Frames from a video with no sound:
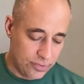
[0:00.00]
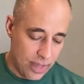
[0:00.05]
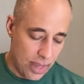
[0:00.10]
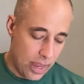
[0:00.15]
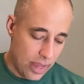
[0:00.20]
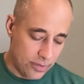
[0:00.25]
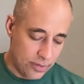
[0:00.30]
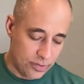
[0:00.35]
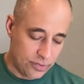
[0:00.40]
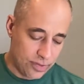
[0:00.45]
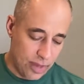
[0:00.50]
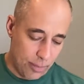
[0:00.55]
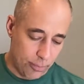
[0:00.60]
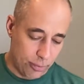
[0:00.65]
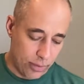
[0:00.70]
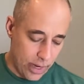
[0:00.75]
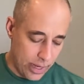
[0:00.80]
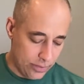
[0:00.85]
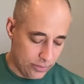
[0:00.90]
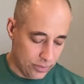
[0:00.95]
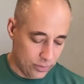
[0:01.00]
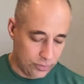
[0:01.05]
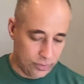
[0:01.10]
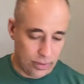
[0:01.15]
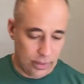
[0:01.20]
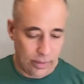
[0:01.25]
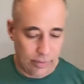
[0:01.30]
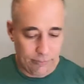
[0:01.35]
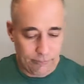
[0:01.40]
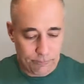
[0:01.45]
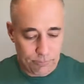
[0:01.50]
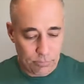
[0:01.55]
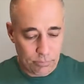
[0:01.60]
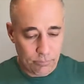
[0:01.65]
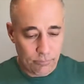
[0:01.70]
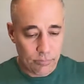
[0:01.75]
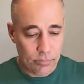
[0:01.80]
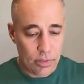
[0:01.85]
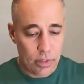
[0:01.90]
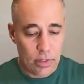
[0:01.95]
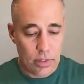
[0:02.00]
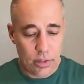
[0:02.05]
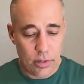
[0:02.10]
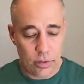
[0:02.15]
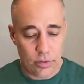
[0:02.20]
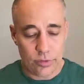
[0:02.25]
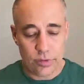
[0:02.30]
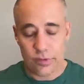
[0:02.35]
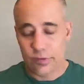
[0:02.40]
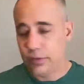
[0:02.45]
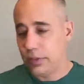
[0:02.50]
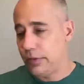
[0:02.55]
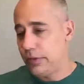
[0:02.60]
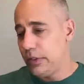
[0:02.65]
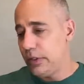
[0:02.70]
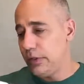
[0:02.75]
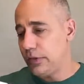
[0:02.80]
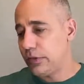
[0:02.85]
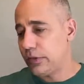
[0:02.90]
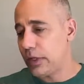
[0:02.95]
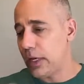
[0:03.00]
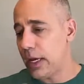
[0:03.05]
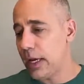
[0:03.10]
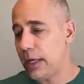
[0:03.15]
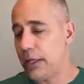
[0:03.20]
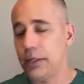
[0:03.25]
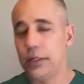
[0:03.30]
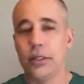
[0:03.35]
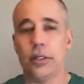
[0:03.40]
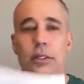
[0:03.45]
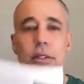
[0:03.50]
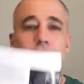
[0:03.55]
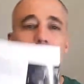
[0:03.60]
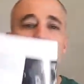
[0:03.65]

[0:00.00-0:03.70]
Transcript: a separate entity. Here's a CT scan